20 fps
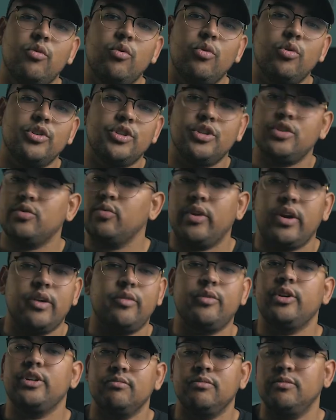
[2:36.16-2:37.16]
for just
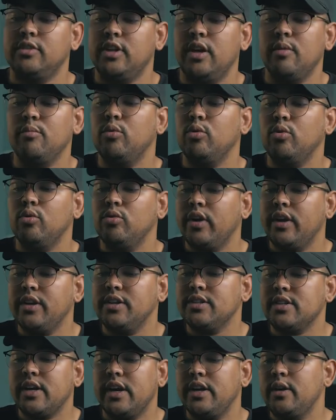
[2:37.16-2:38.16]
whatever gimbal I
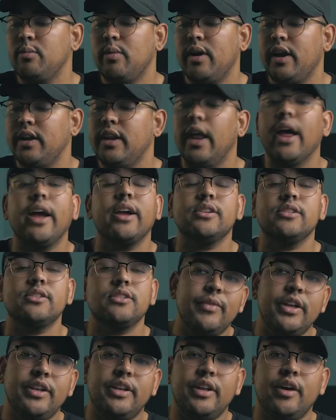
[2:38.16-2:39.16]
decide to buy
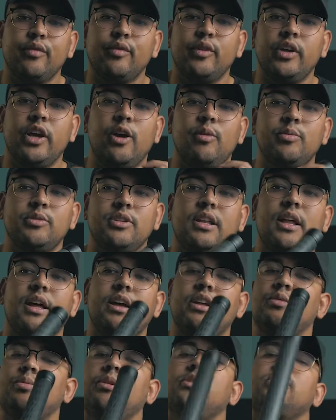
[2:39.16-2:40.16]
next. It definitely helps a
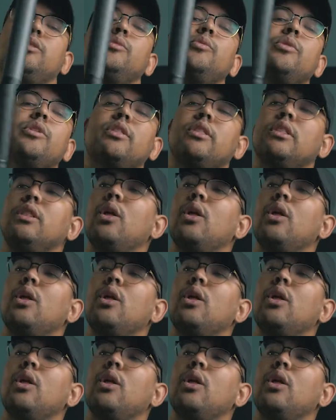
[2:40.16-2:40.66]
lot, especially with